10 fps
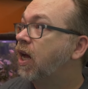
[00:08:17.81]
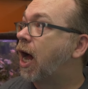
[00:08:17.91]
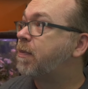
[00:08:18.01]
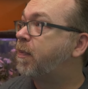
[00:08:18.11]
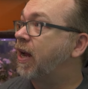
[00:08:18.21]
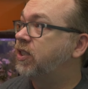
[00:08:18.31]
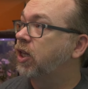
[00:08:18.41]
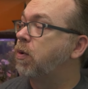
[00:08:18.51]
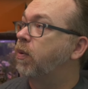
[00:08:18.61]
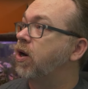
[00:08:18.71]
uh, but
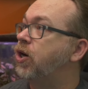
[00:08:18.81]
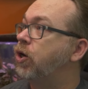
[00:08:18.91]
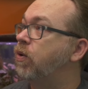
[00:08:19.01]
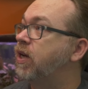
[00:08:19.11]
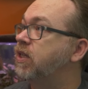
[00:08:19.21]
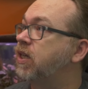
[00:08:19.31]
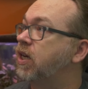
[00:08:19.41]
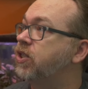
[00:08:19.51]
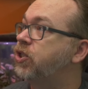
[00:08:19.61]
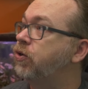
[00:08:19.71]
basically what we're going to do is
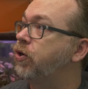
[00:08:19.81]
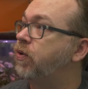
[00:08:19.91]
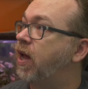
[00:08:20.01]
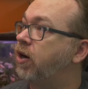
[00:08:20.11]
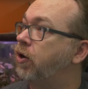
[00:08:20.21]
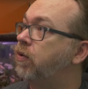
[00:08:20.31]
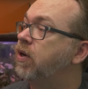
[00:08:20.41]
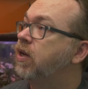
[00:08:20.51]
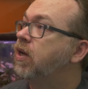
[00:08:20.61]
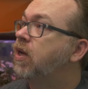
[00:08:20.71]
uh, sudo nano,